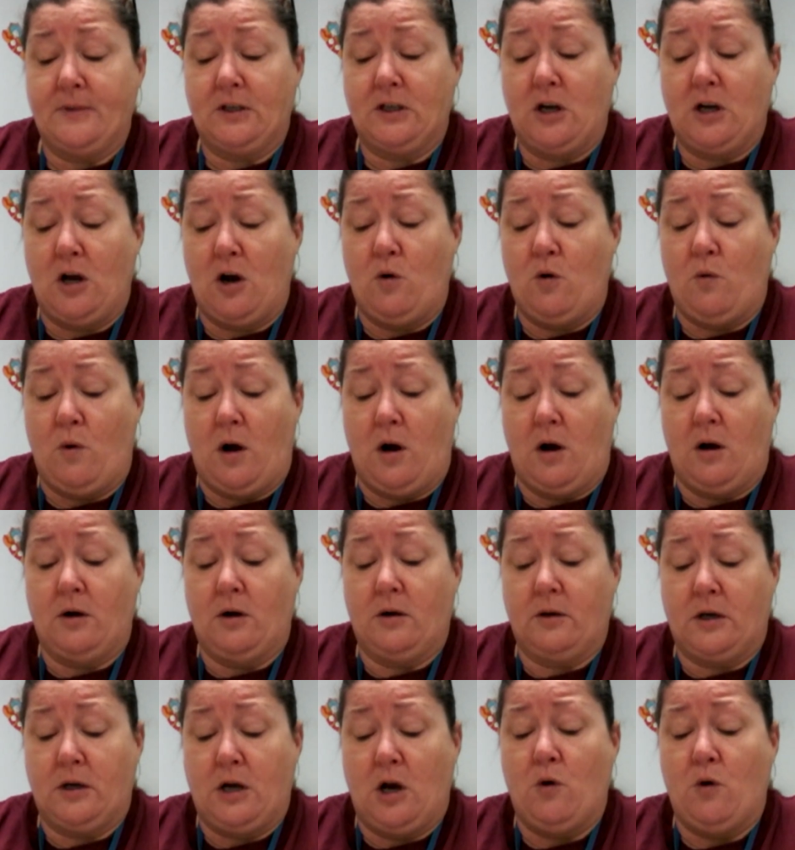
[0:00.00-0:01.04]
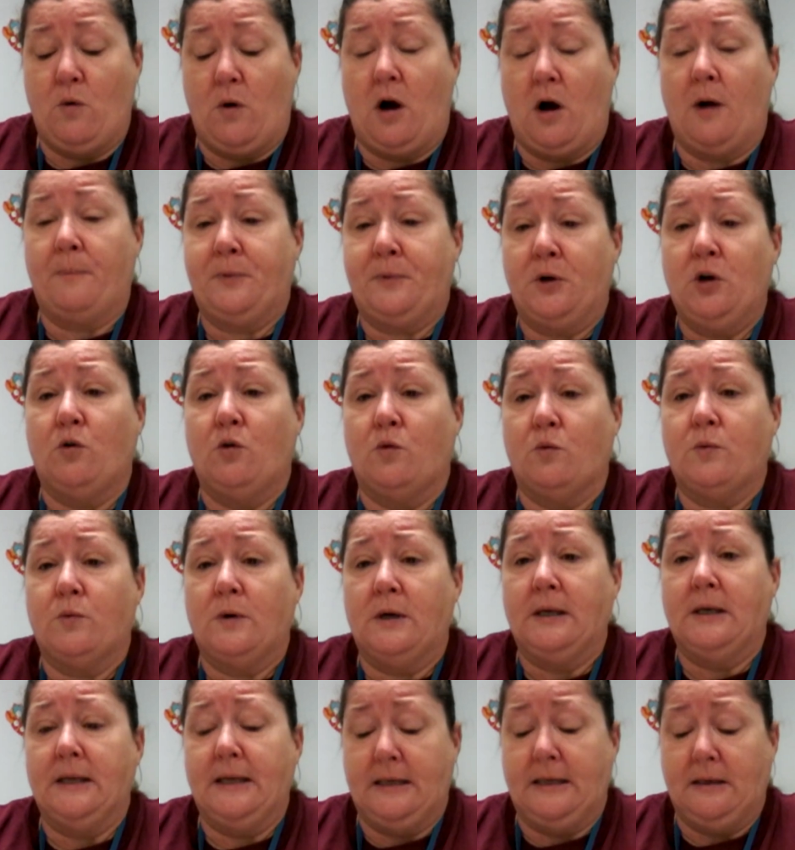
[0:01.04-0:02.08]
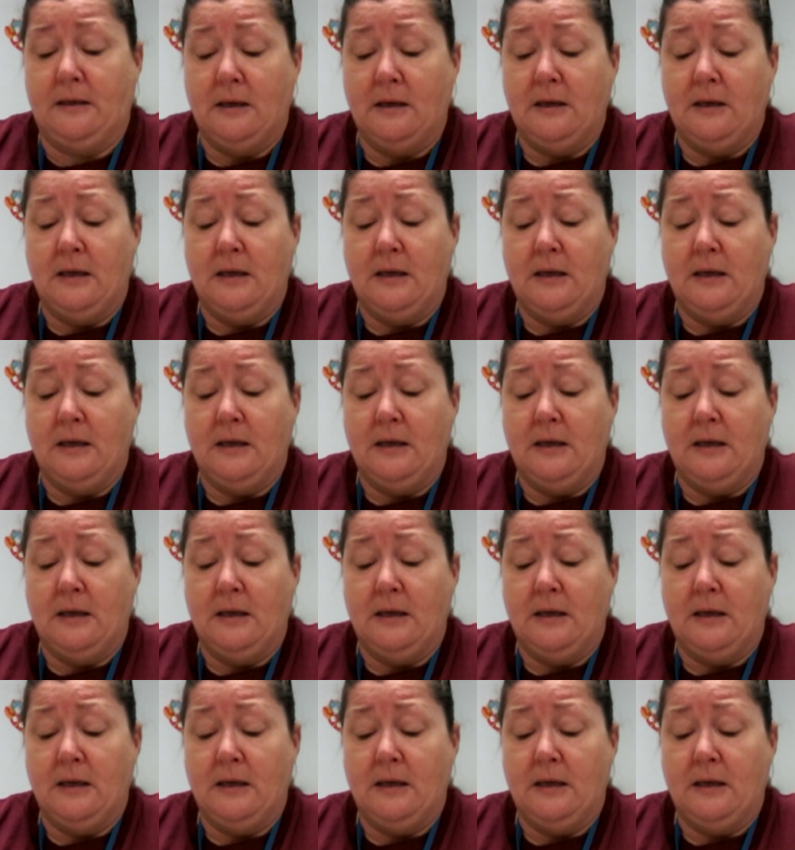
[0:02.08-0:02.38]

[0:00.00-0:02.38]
Co-op, you'll really